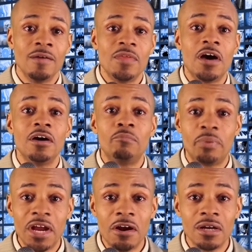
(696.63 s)
Now,
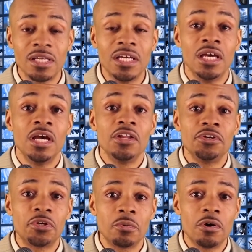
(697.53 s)
apparently,
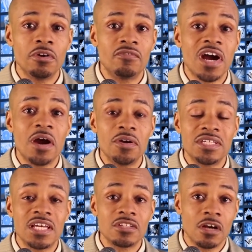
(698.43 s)
the coronavirus has